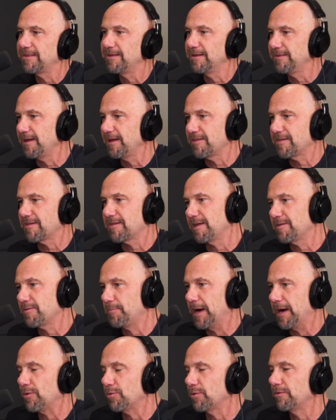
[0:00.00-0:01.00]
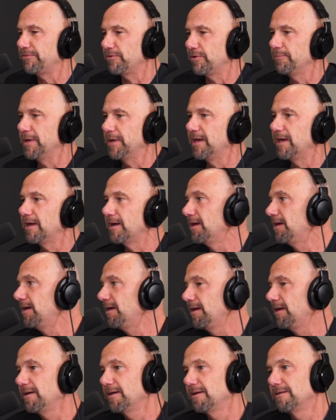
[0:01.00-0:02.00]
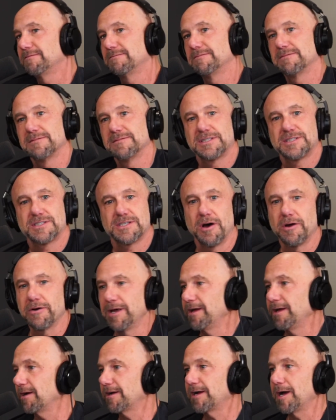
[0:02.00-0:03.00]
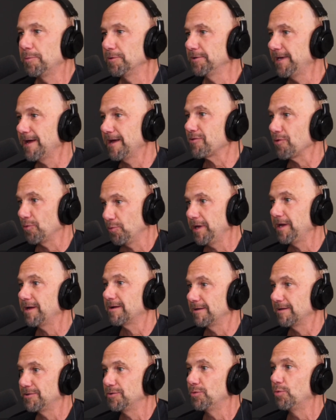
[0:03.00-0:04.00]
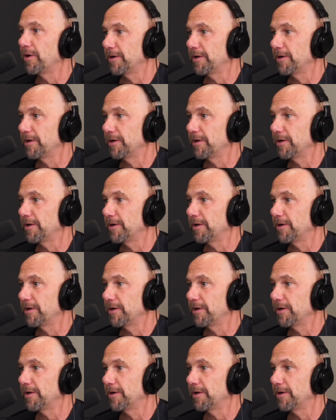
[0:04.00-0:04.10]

I think that's powerful, meaning sauning a couple days a week could do